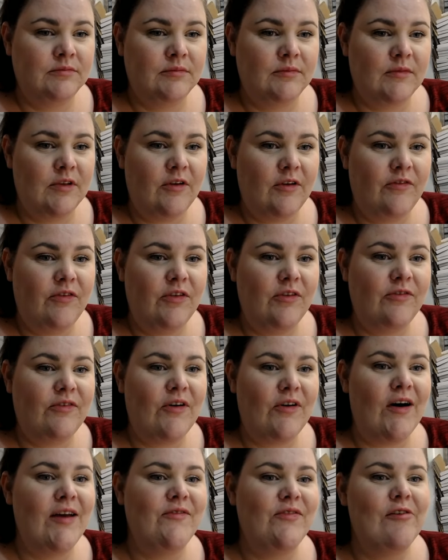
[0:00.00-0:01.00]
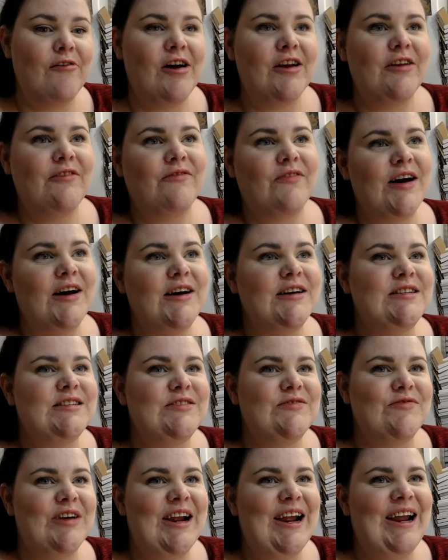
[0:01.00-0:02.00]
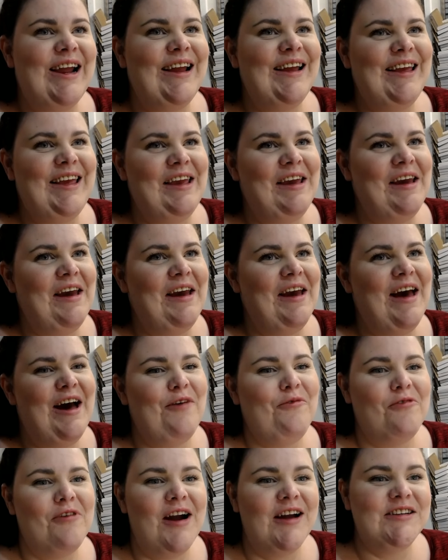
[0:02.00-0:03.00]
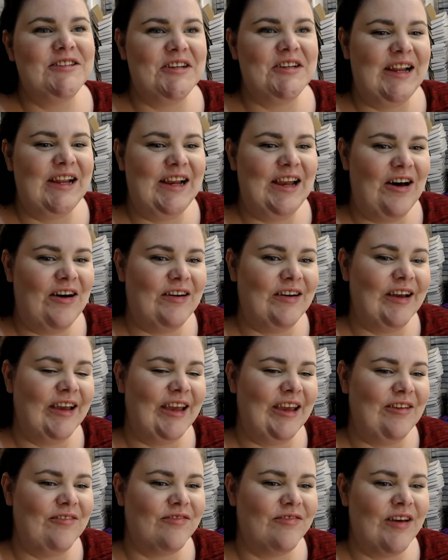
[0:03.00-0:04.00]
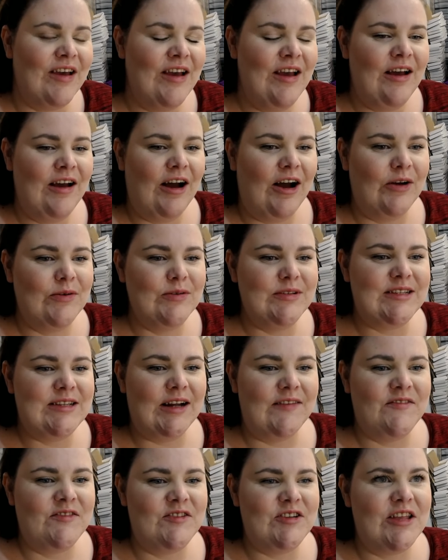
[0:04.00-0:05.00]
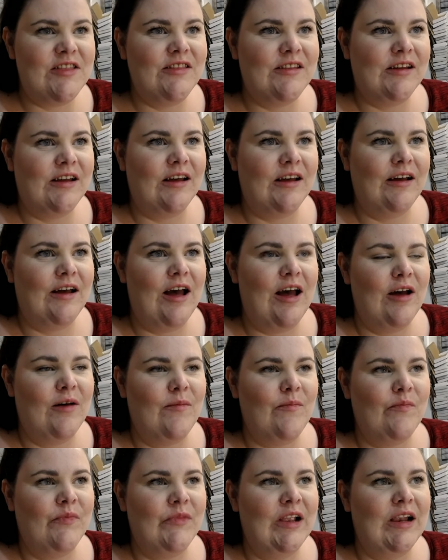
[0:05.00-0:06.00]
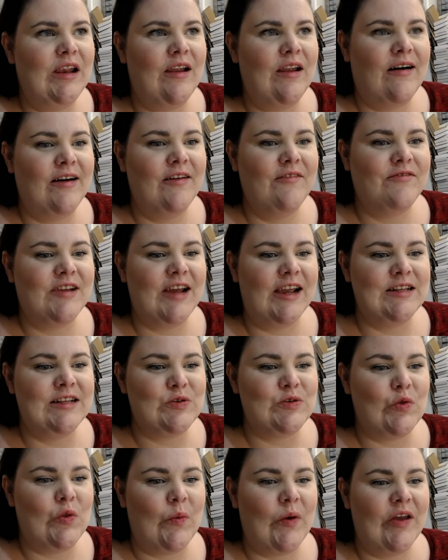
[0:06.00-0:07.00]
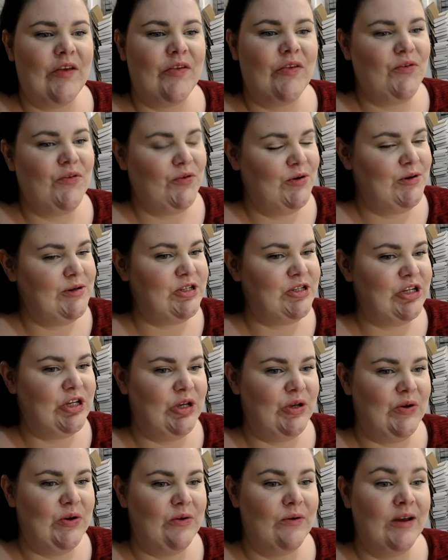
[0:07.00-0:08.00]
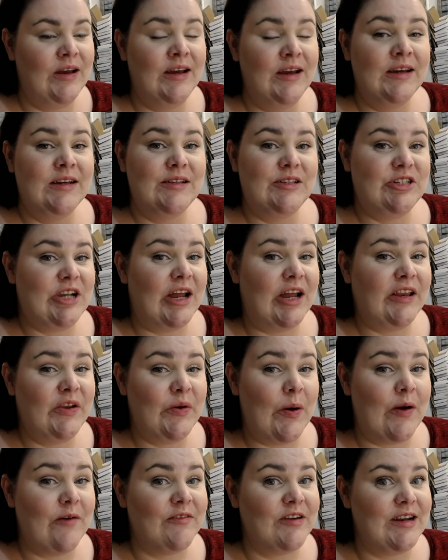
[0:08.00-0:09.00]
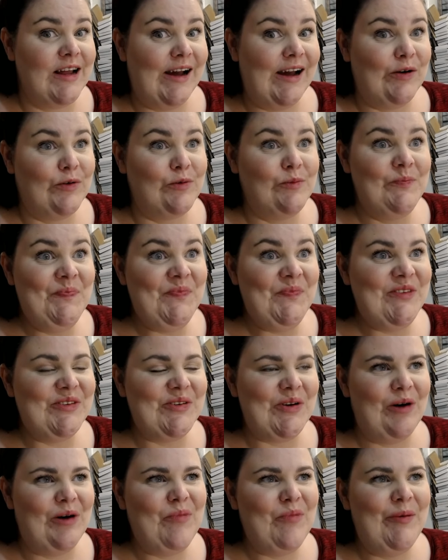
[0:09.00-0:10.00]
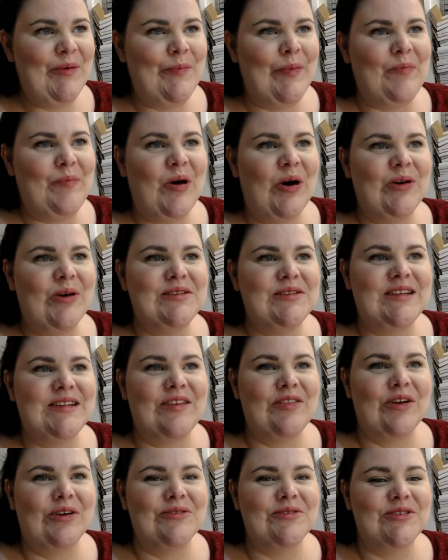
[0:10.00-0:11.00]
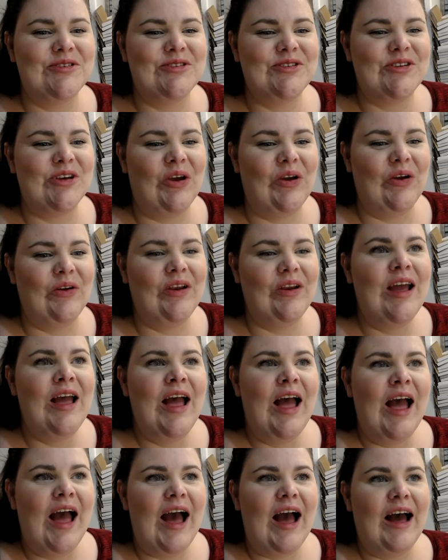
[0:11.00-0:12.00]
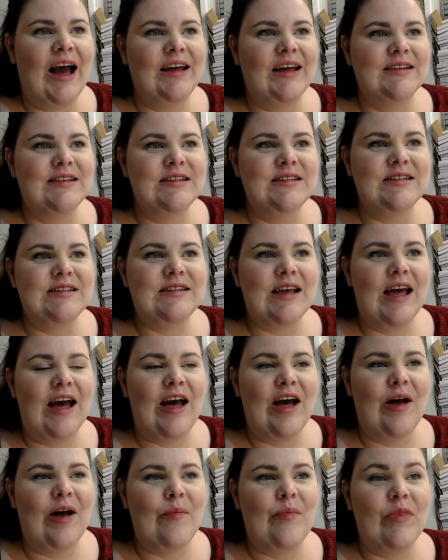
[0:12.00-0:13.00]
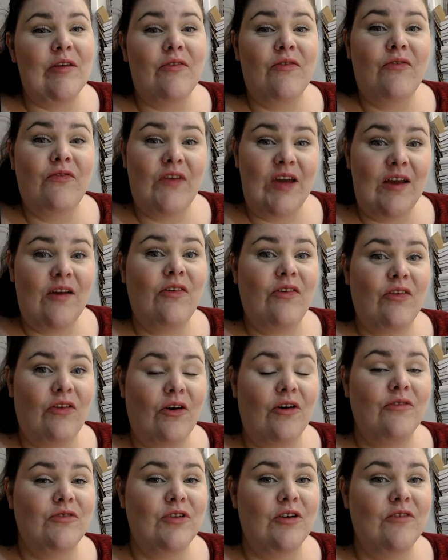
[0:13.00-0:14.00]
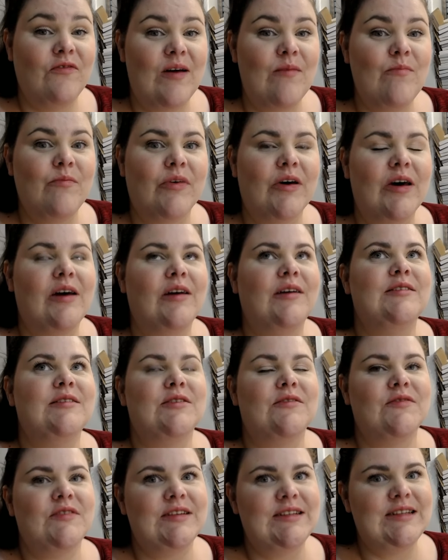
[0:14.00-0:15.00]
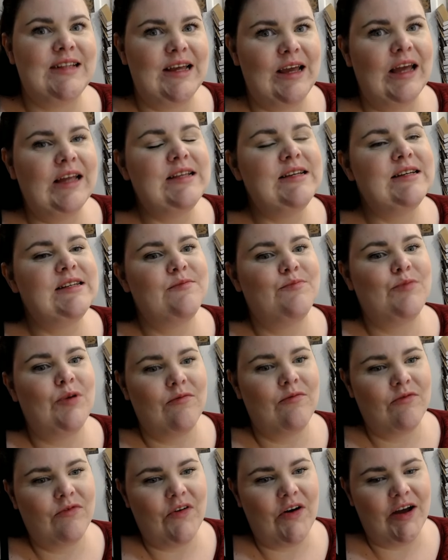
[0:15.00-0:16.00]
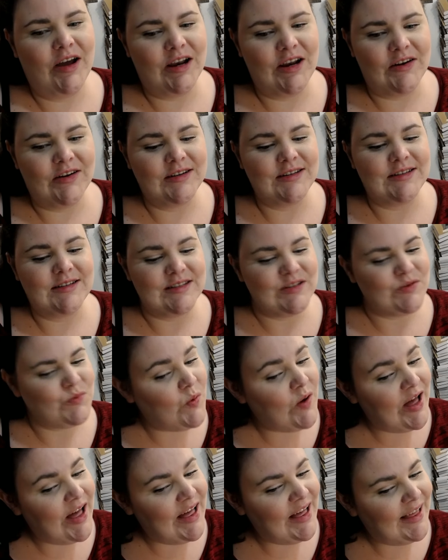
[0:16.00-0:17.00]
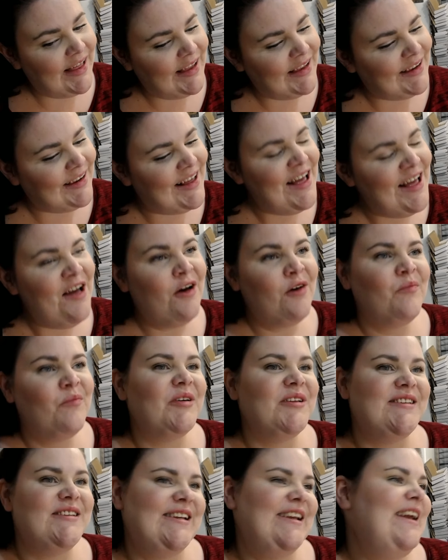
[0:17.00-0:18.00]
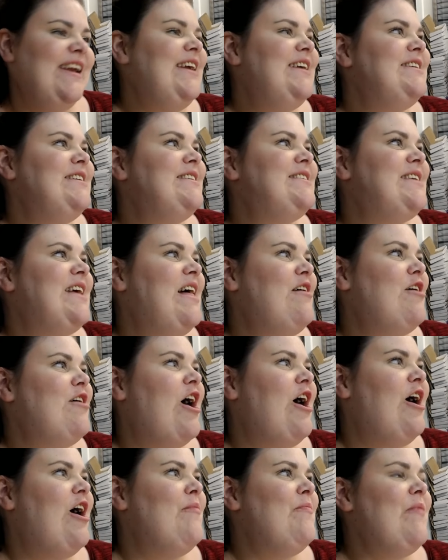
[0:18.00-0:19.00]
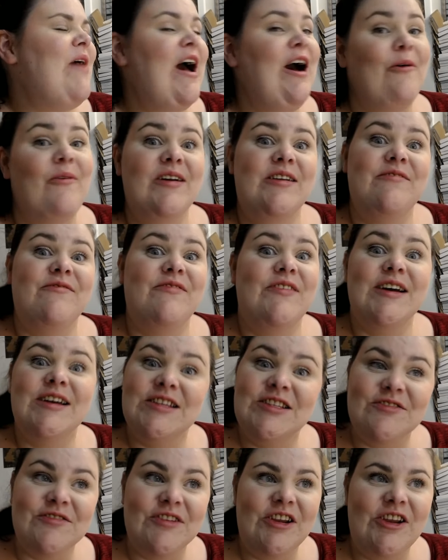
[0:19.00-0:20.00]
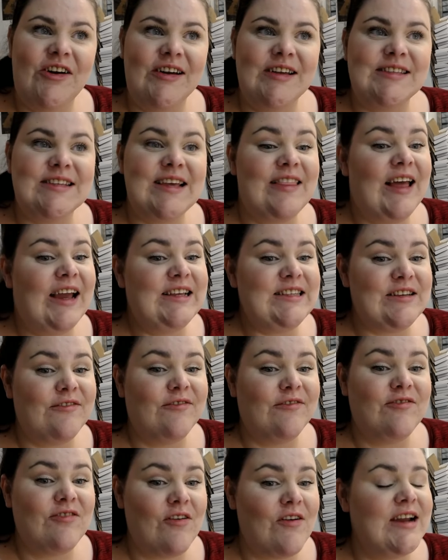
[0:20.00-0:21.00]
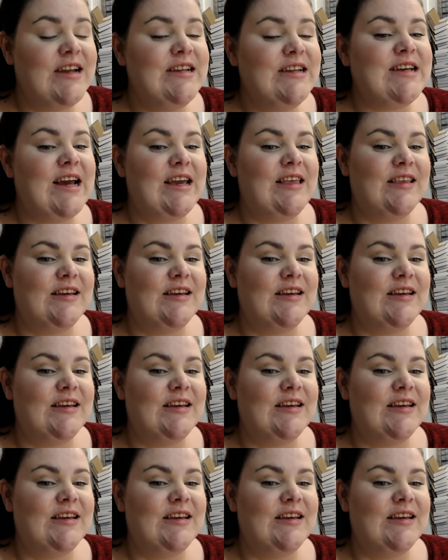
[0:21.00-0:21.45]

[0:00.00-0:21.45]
For the 5-year anniversary, yeah, we're actually live. I've done the live dates all the way through to January now, so I'll be posting those soon. And the 5th of November is obviously, it is bonfire night as well, but it is our anniversary night, and that is a Friday this